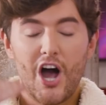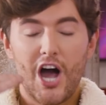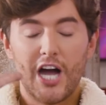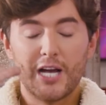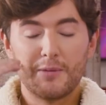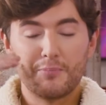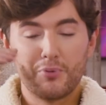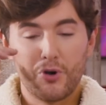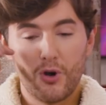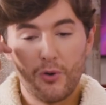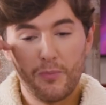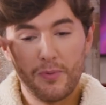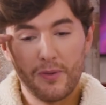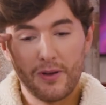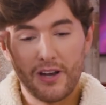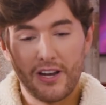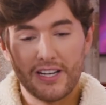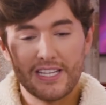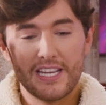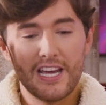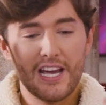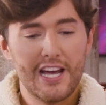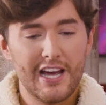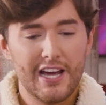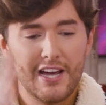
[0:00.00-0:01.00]
I'd probably be like,
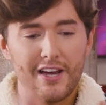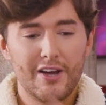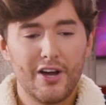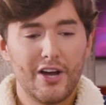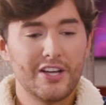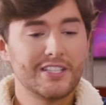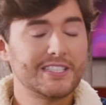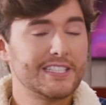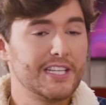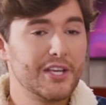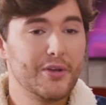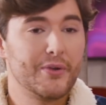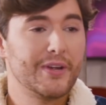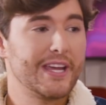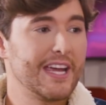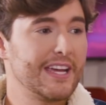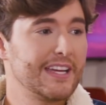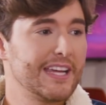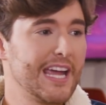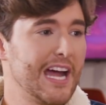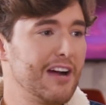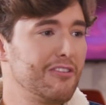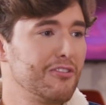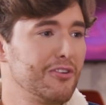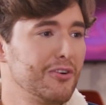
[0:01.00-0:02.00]
yeah, I'll see you again,
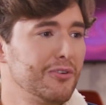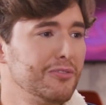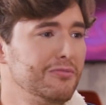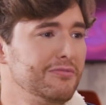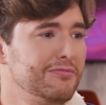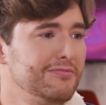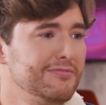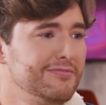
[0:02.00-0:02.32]
Carol.